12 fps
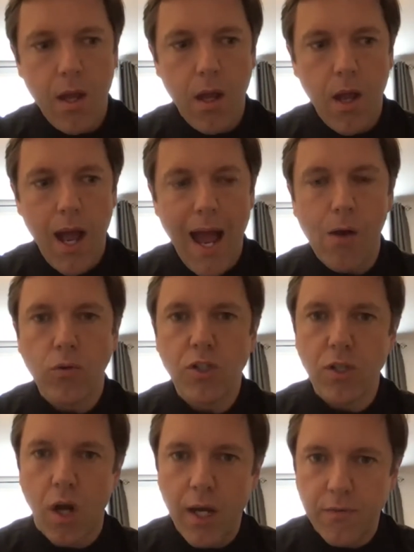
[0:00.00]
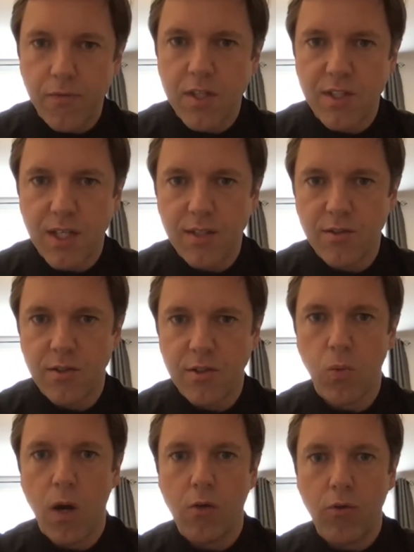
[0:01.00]
outside of the season as
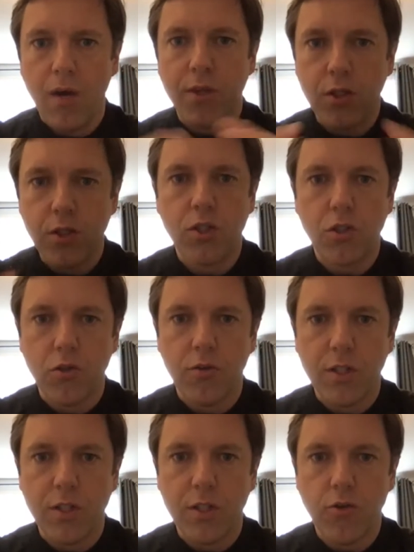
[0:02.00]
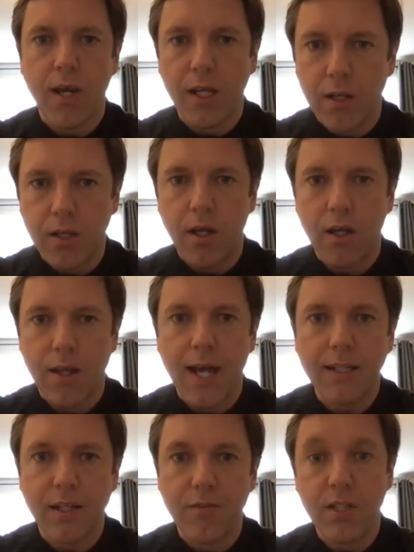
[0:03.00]
well, rather than just during training and the
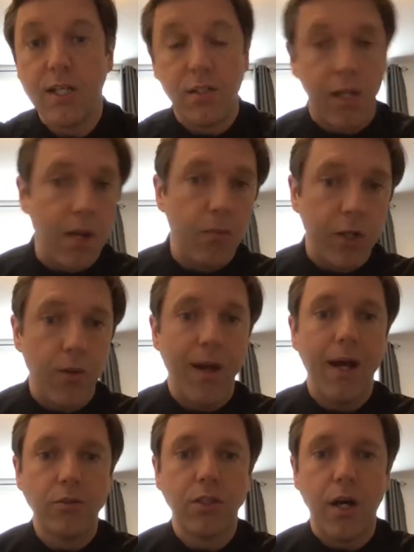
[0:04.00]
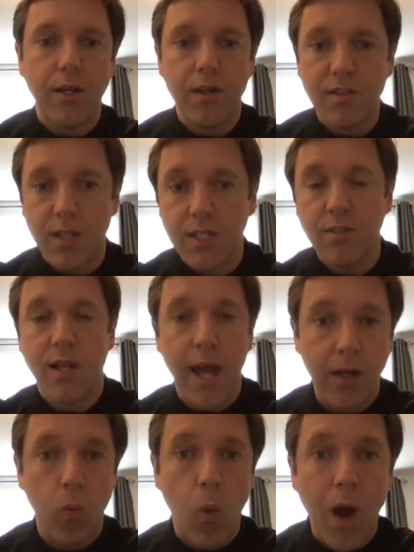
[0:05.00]
active season? Can we do it outside of the season and
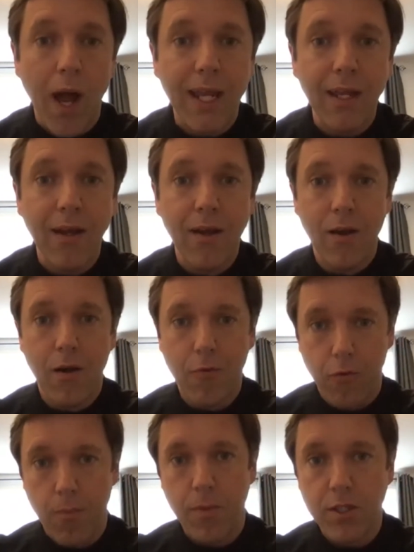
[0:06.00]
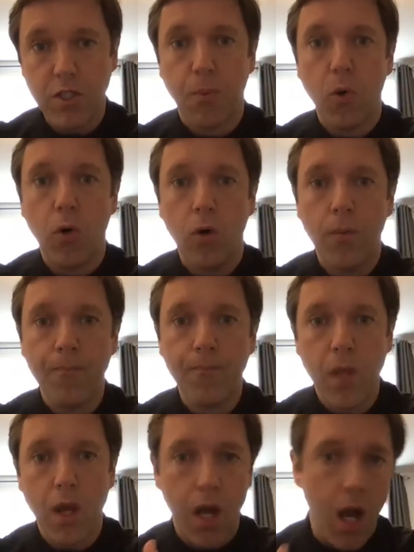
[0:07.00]
away from the sport,
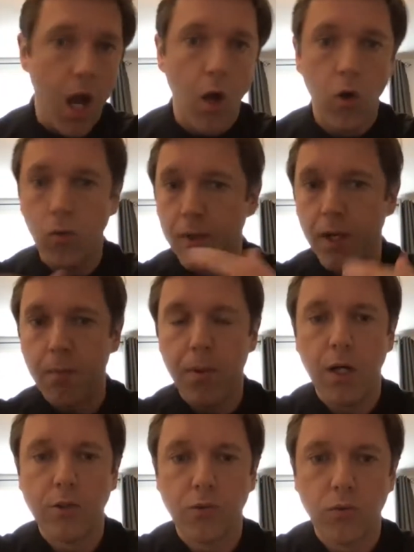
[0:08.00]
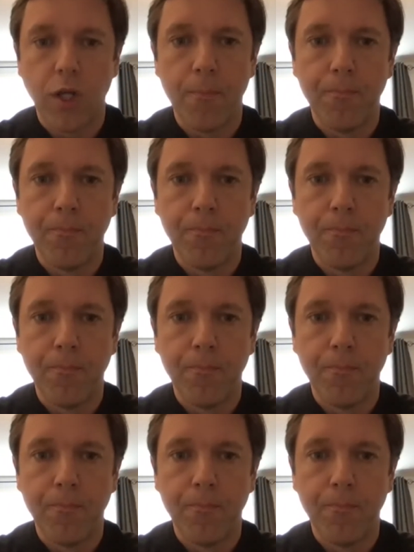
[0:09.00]
at home and in personal time?